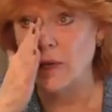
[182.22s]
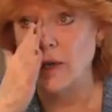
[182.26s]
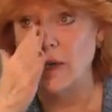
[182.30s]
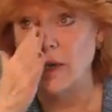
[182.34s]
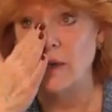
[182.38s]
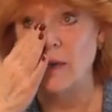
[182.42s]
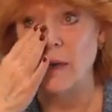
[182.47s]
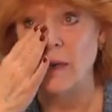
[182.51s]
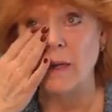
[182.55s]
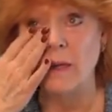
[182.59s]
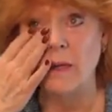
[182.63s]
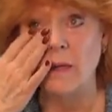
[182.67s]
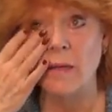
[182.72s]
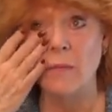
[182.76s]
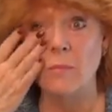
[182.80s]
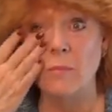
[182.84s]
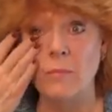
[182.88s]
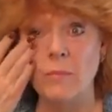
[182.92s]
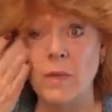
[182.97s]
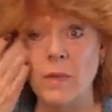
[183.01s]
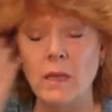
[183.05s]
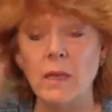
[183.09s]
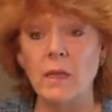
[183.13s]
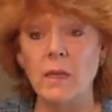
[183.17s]
And I get
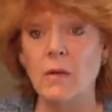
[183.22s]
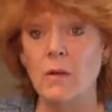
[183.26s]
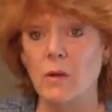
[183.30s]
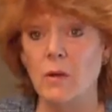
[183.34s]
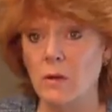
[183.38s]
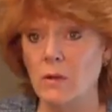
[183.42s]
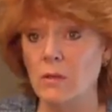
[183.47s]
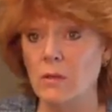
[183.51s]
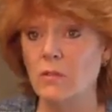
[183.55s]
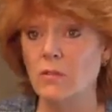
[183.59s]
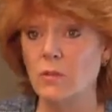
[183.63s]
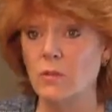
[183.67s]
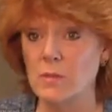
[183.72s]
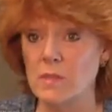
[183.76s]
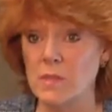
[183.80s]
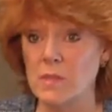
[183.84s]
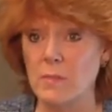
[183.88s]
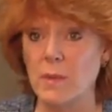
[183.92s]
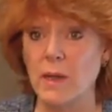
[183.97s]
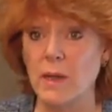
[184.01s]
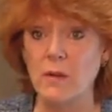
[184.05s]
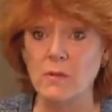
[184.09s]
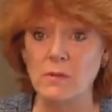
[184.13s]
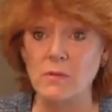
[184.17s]
many calls from
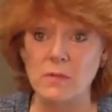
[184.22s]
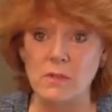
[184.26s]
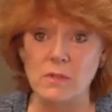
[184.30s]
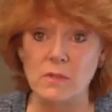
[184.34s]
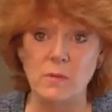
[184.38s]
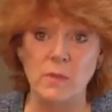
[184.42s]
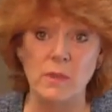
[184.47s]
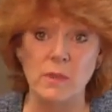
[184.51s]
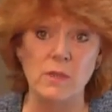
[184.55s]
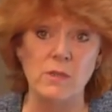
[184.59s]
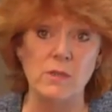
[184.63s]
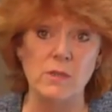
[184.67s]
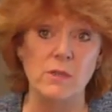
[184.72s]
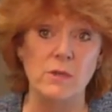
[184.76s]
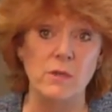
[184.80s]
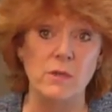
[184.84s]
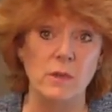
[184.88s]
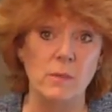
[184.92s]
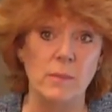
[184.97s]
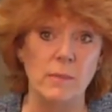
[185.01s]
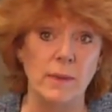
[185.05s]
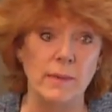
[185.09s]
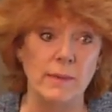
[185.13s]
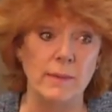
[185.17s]
spouses. What did you do
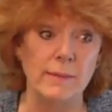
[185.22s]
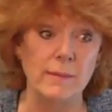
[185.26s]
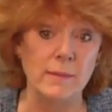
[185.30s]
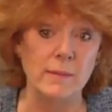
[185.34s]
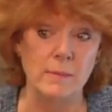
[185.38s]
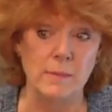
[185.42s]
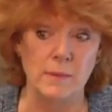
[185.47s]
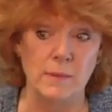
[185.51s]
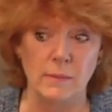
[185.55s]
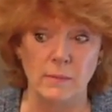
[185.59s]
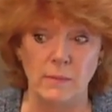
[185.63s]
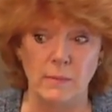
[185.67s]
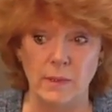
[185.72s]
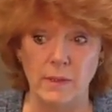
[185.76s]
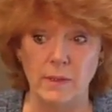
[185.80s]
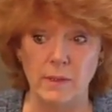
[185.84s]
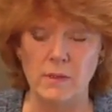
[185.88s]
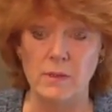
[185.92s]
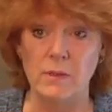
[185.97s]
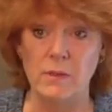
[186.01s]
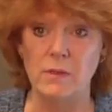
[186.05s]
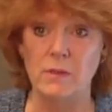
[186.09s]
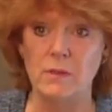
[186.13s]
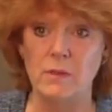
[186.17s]
to my husband? What
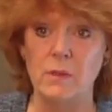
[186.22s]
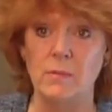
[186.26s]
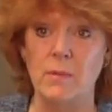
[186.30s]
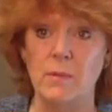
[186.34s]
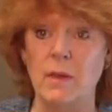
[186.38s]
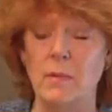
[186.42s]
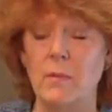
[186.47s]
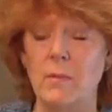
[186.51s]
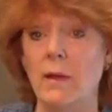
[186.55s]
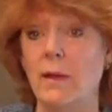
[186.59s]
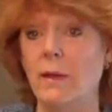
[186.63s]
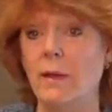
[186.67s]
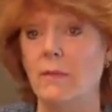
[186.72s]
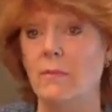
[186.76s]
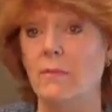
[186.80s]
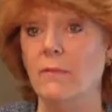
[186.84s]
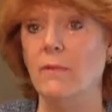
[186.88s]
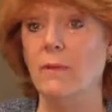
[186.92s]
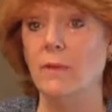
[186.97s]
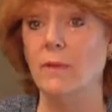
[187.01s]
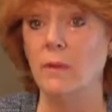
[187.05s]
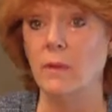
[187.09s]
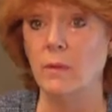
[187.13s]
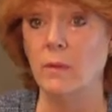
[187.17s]
did you do to my wife?
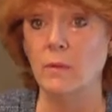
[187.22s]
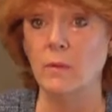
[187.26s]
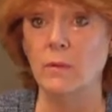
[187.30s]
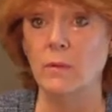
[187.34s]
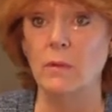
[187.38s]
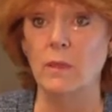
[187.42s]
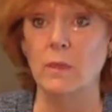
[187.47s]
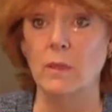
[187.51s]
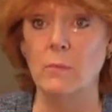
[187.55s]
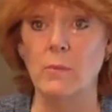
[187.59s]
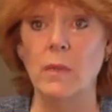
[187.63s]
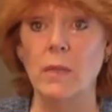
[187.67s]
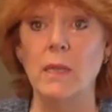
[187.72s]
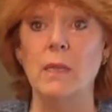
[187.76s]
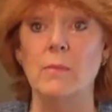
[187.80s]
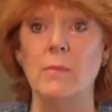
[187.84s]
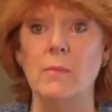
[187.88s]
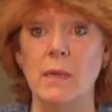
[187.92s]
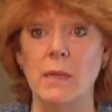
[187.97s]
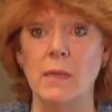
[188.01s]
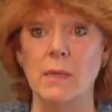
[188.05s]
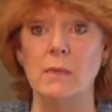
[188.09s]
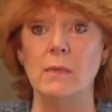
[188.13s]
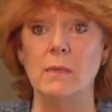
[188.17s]
You know, many,
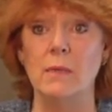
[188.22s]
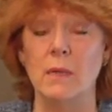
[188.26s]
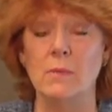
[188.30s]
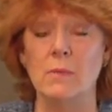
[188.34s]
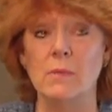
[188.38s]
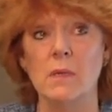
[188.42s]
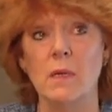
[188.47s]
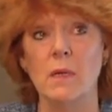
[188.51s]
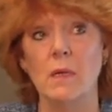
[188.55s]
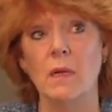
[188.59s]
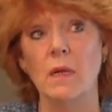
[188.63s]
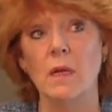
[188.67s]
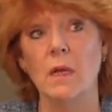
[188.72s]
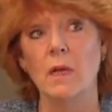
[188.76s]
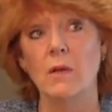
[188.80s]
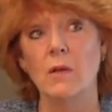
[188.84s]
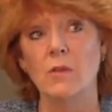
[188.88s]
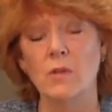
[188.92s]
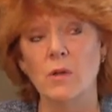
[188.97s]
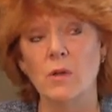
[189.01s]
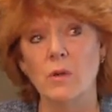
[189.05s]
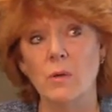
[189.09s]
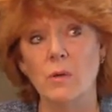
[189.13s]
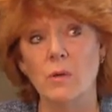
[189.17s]
many times.
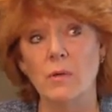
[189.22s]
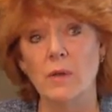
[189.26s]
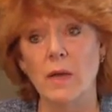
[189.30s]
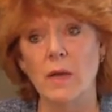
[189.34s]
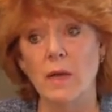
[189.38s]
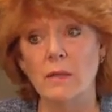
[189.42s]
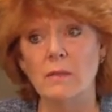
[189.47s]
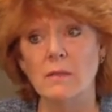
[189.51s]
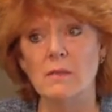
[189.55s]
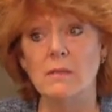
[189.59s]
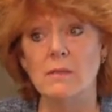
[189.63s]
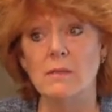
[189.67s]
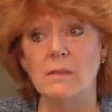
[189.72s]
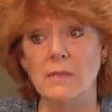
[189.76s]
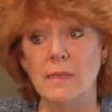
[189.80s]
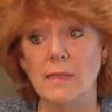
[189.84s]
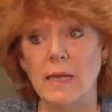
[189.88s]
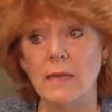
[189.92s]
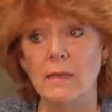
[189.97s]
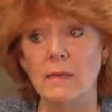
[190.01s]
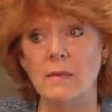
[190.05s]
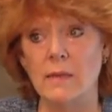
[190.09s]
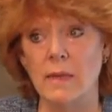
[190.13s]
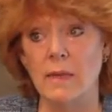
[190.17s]
So that's a
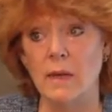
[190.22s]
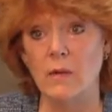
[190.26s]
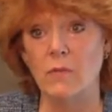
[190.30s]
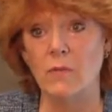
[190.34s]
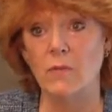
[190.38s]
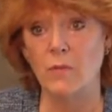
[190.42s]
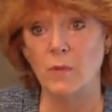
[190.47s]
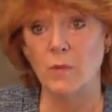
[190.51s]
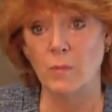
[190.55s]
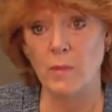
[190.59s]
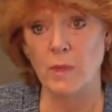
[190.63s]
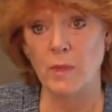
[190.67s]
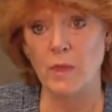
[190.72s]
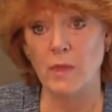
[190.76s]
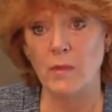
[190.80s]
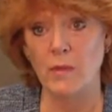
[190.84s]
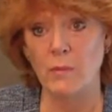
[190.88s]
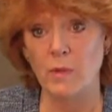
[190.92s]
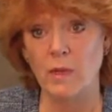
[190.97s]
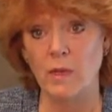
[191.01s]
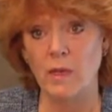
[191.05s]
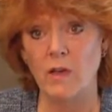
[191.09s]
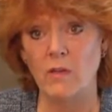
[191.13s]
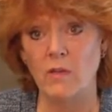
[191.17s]
standout for me.
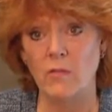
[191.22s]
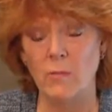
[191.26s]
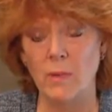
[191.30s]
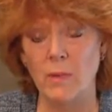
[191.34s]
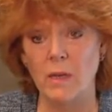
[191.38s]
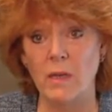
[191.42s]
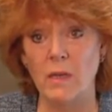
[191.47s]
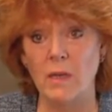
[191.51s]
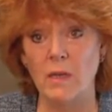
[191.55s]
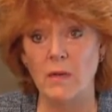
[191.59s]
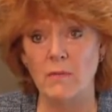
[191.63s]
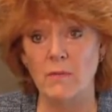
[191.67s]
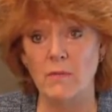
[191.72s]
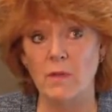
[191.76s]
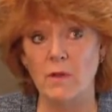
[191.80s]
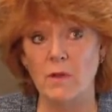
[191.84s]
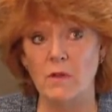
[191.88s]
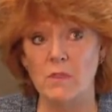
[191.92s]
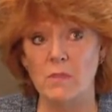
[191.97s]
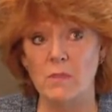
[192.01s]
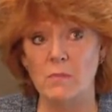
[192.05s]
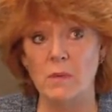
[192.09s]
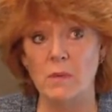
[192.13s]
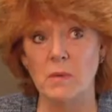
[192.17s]
We have many of
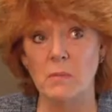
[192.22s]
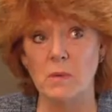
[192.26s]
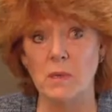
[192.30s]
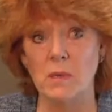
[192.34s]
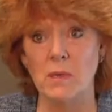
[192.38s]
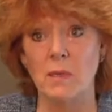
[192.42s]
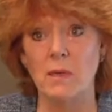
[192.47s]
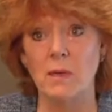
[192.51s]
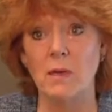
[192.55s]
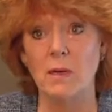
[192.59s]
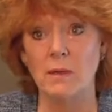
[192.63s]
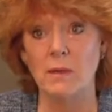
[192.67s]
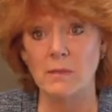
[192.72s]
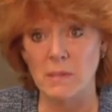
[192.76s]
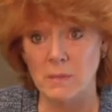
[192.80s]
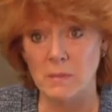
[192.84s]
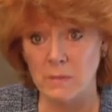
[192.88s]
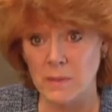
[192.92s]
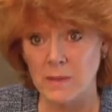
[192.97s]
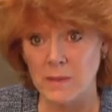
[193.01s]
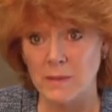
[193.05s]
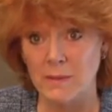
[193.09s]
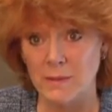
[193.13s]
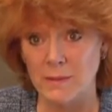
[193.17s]
those. But when the
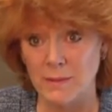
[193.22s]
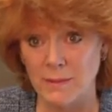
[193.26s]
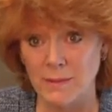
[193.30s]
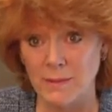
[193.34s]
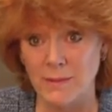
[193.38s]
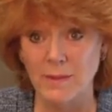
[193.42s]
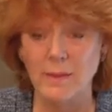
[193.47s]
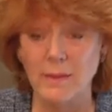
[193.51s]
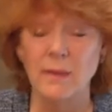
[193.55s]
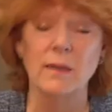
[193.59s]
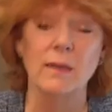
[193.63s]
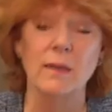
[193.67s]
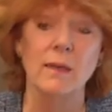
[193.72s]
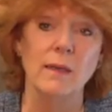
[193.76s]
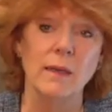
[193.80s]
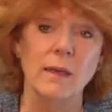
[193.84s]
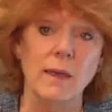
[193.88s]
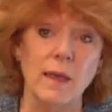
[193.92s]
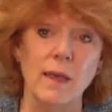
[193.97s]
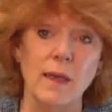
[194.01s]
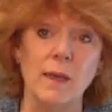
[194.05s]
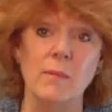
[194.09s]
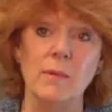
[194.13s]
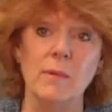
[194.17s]
husband
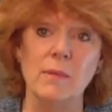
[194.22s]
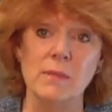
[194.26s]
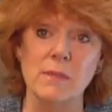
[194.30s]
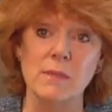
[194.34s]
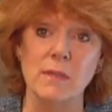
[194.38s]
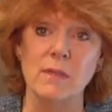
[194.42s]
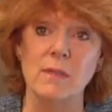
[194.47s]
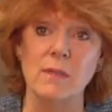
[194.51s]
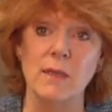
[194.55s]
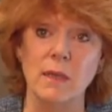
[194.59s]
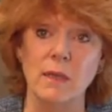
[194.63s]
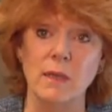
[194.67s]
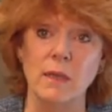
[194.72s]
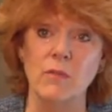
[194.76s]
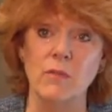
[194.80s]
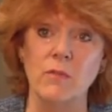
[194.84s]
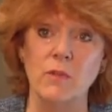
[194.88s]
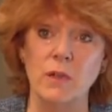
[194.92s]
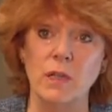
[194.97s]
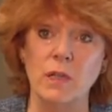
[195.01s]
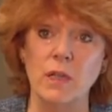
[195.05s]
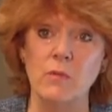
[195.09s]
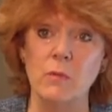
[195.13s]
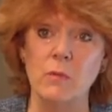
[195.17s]
came and said, thank you
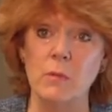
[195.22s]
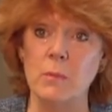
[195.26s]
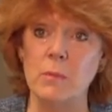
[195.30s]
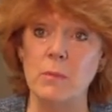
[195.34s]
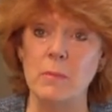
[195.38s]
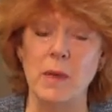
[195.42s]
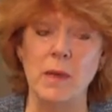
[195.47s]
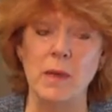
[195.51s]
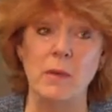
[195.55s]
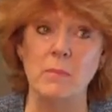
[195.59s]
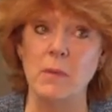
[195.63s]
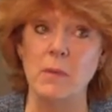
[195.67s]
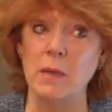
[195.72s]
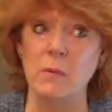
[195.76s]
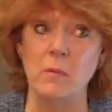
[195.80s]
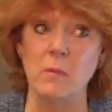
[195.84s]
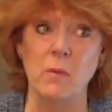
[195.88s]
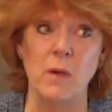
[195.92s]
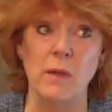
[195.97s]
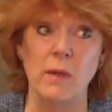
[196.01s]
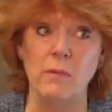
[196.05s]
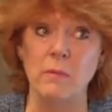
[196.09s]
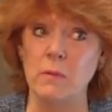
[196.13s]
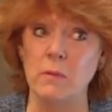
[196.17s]
for giving me back my
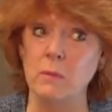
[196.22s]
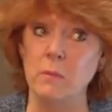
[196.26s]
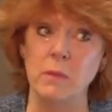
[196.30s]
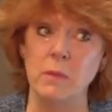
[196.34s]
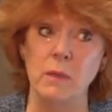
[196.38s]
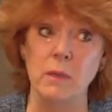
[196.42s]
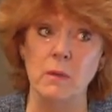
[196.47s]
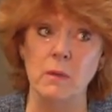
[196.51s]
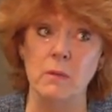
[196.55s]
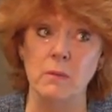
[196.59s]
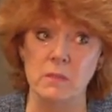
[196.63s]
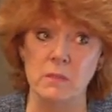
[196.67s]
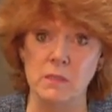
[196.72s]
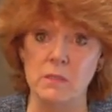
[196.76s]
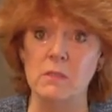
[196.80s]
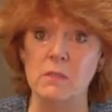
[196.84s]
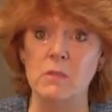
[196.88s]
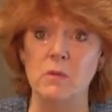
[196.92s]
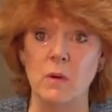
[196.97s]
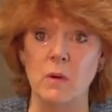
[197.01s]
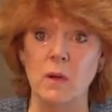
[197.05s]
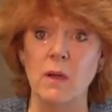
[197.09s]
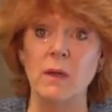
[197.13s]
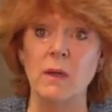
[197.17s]
wife, and we all just
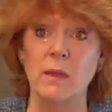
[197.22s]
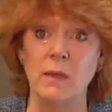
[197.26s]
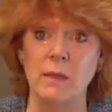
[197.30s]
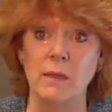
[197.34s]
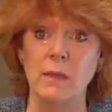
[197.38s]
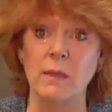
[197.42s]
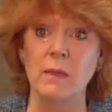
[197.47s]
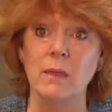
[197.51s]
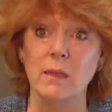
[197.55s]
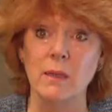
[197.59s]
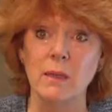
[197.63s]
cried.